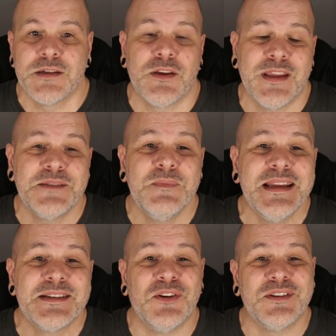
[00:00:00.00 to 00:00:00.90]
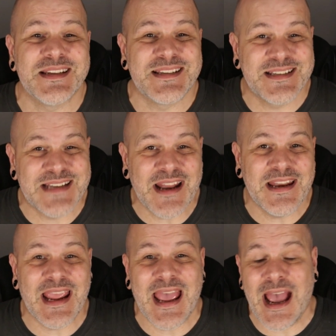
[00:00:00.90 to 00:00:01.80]
So this means that
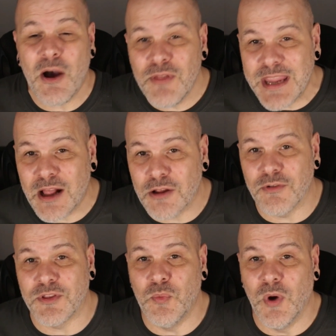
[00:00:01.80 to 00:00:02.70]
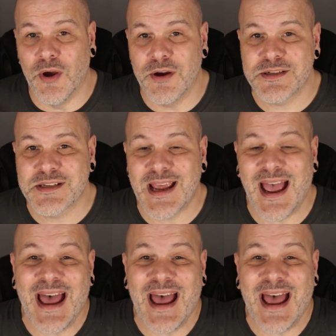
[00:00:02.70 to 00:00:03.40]
understanding how the algorithm works